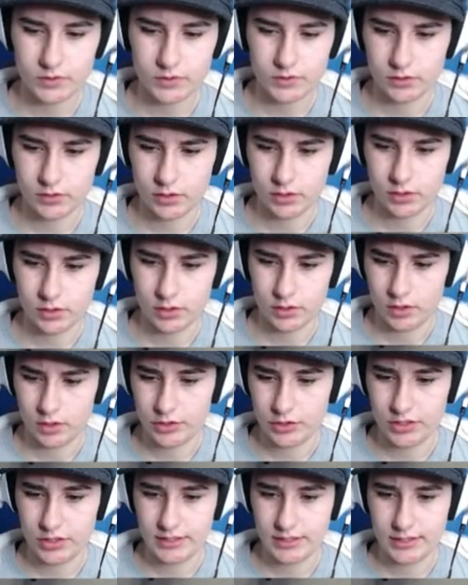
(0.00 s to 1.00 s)
You
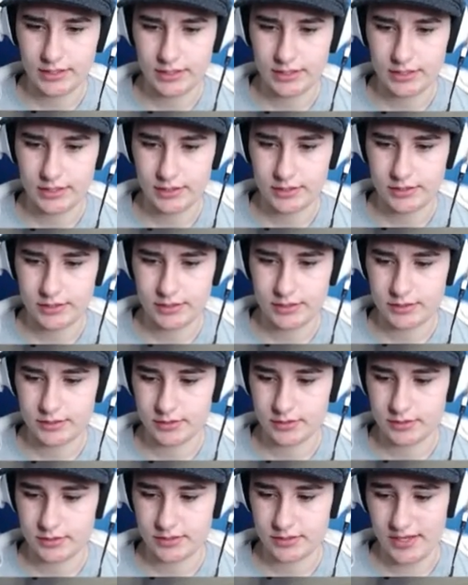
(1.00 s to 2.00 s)
need something.